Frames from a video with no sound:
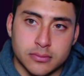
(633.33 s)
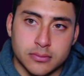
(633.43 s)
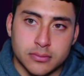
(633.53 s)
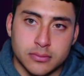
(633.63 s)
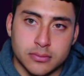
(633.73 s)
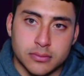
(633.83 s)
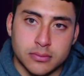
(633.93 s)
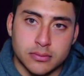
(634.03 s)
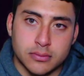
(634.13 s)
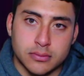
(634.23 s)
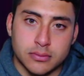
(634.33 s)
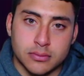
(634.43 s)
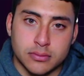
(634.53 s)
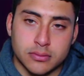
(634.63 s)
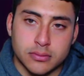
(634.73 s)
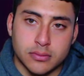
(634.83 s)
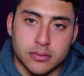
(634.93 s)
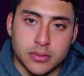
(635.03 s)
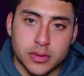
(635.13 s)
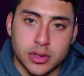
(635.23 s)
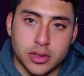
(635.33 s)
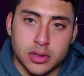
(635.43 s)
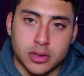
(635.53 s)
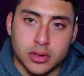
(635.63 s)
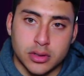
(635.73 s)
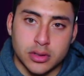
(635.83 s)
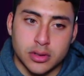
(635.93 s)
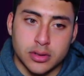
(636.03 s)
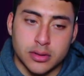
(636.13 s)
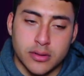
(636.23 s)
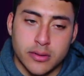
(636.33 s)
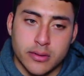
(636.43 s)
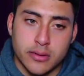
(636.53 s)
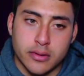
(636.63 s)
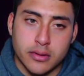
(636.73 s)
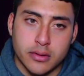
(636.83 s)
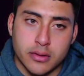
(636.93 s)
Nothing is said.